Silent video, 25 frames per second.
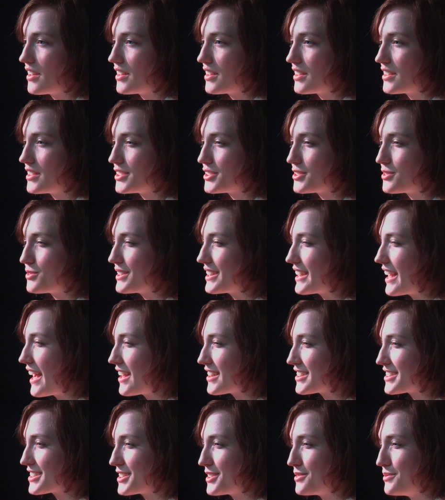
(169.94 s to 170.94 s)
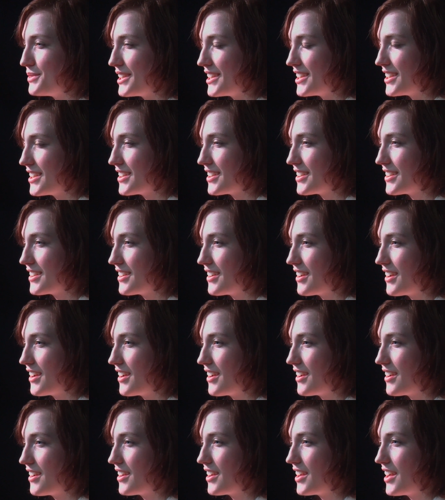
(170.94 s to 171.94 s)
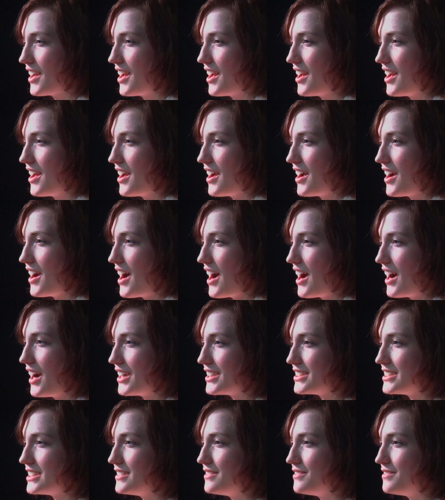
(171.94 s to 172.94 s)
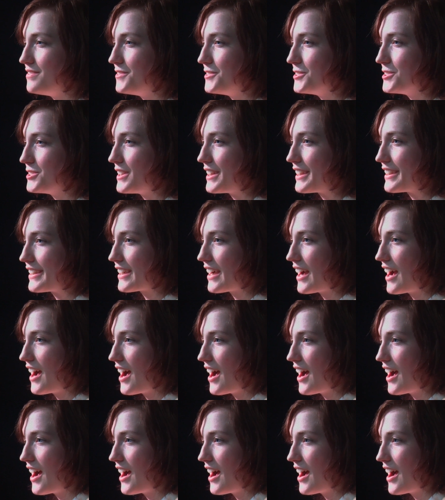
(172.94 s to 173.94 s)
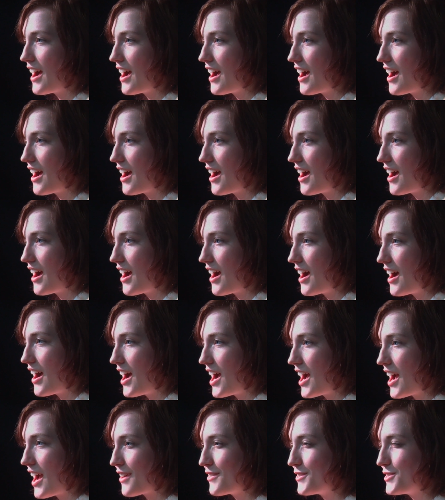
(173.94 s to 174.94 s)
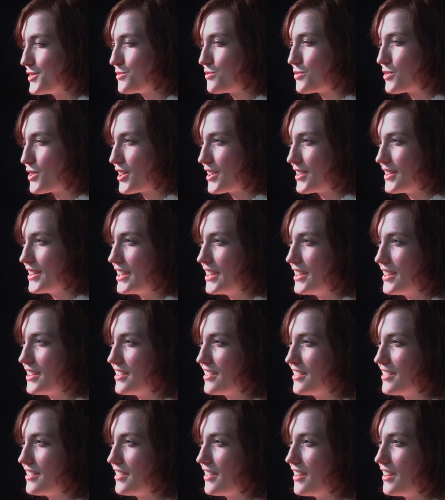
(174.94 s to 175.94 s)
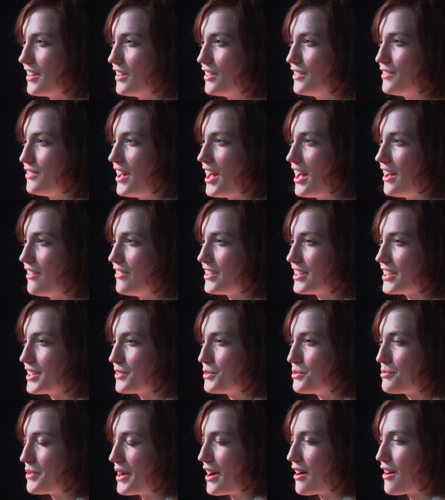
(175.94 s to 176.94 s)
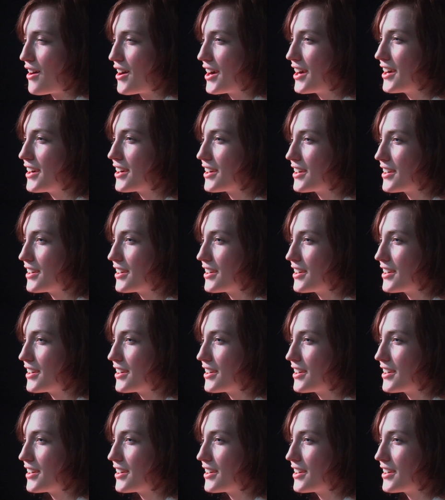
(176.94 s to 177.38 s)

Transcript: and so when he asked me, I didn't feel like I was worthy of having him in my heart,